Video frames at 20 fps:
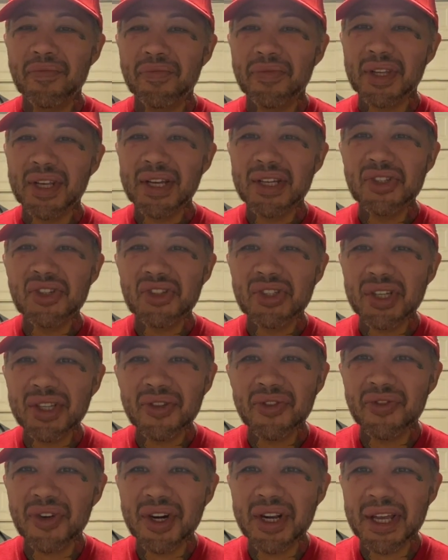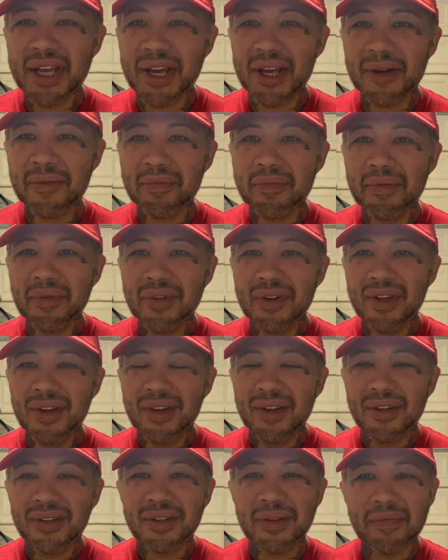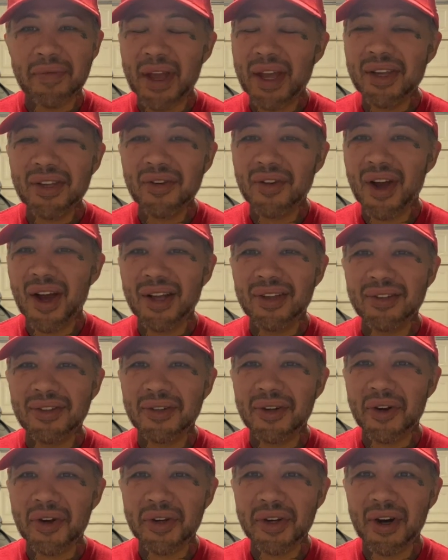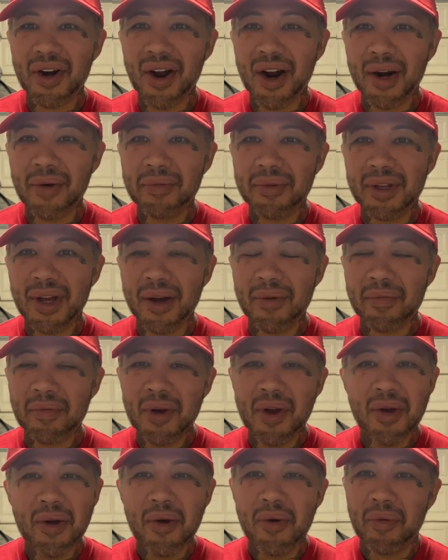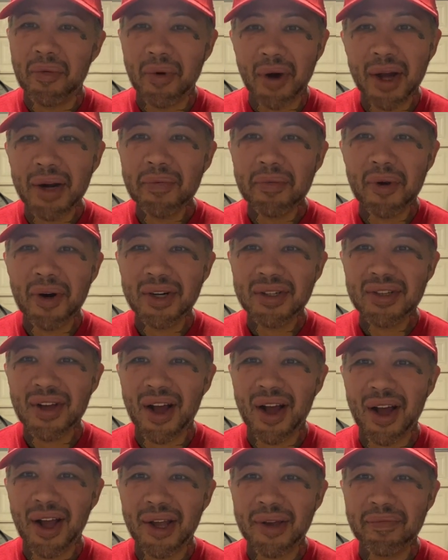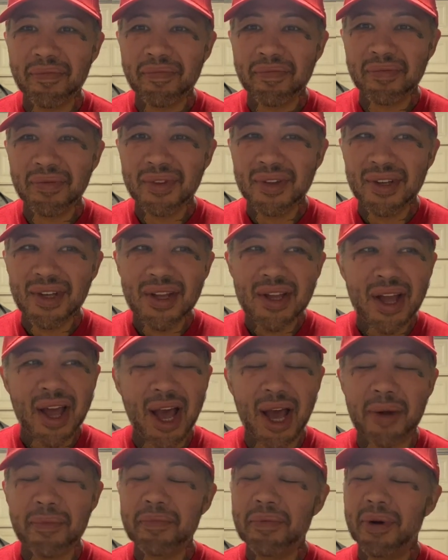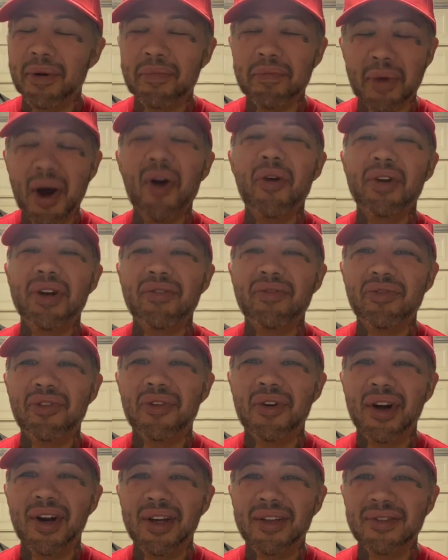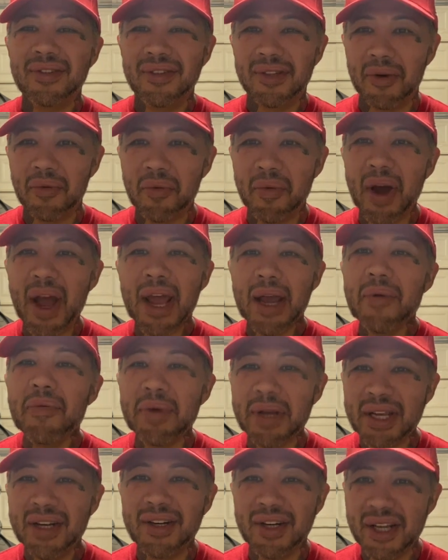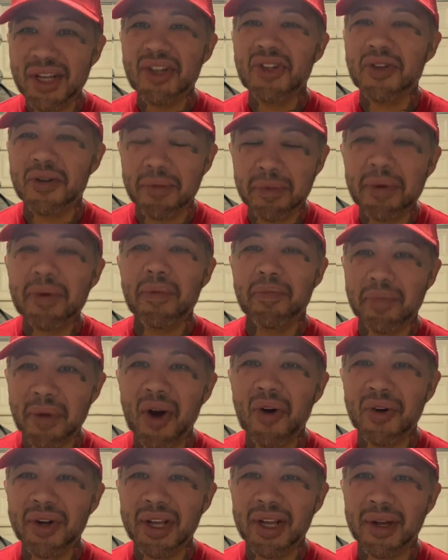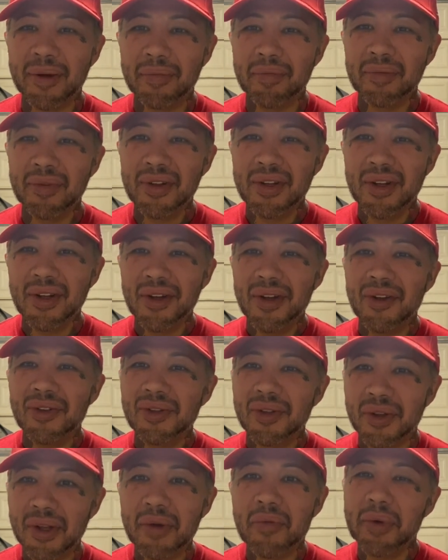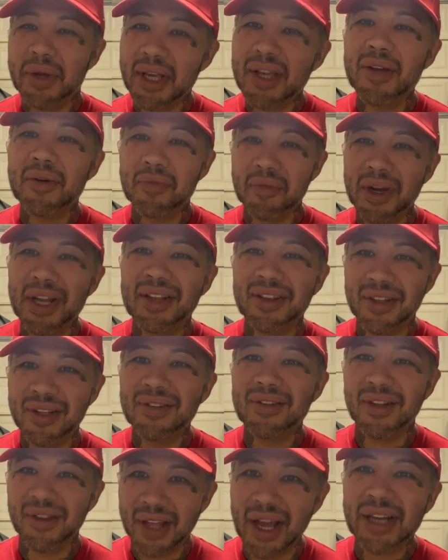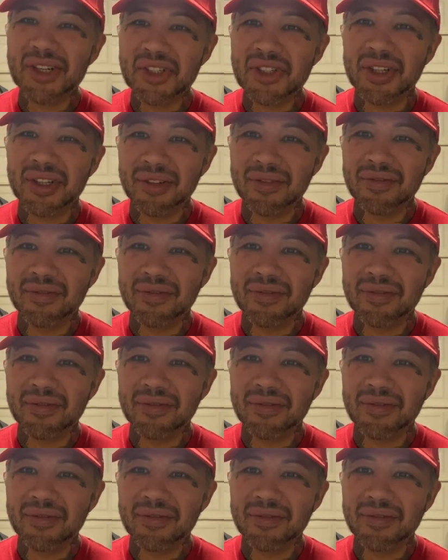is just for him to make you guys throw your arms up one more time and promote him for us the way we need you to promote him so that we can win this election.